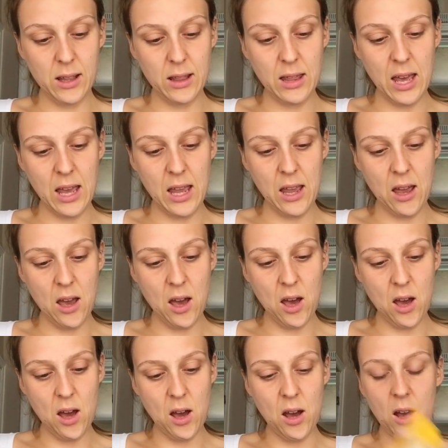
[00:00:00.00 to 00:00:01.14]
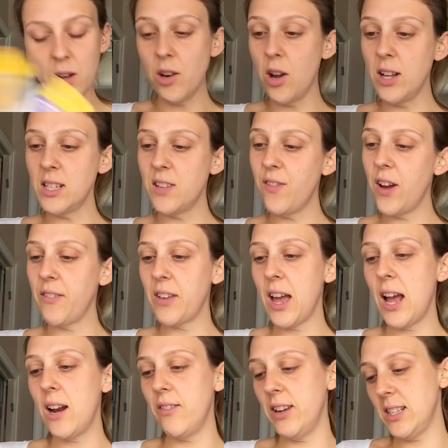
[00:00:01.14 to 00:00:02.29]
they are 95
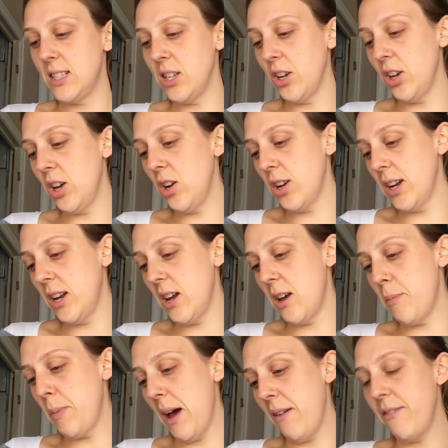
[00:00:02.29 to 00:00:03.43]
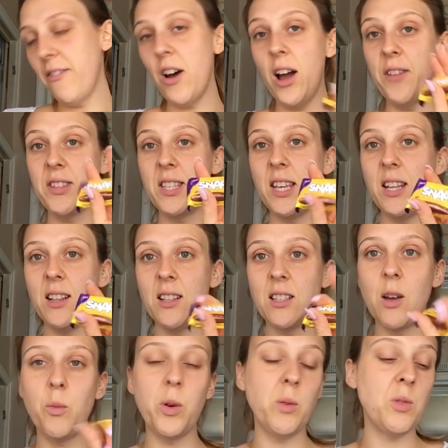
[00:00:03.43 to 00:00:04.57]
calories, so you're looking at about 5 cents.
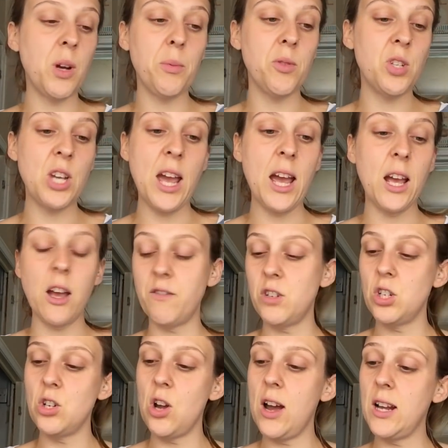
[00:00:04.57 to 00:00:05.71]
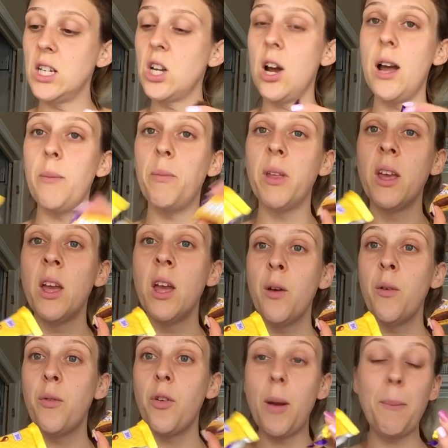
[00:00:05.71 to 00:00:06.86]
I will double check, I've just not had time,
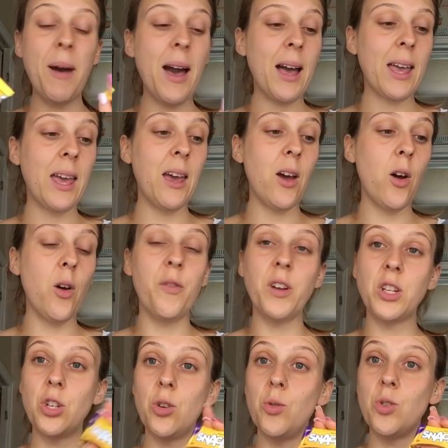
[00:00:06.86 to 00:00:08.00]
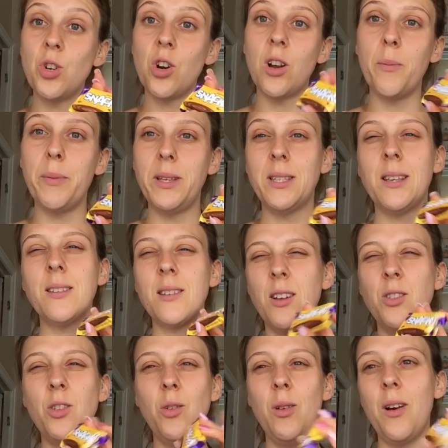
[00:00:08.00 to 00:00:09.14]
for a packet of two chocolate biscuits. I
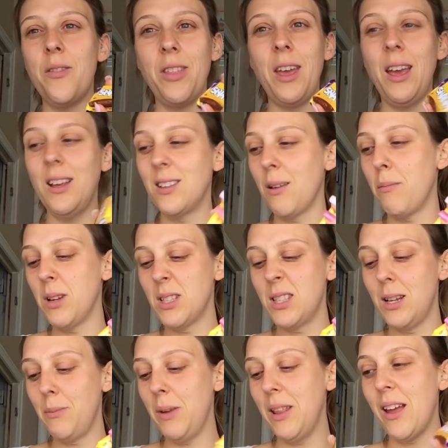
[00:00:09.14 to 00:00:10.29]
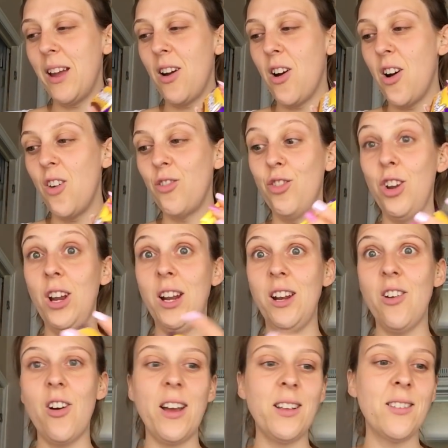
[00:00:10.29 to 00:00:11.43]
do love these, I must admit, they are really
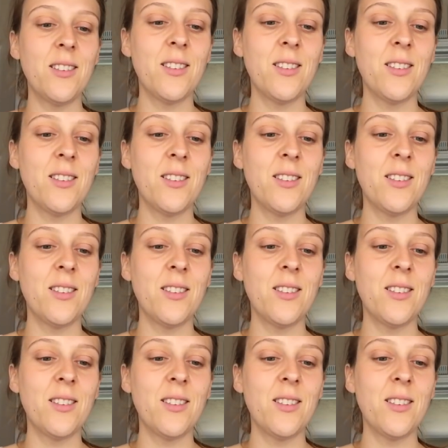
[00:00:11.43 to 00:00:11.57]
nice.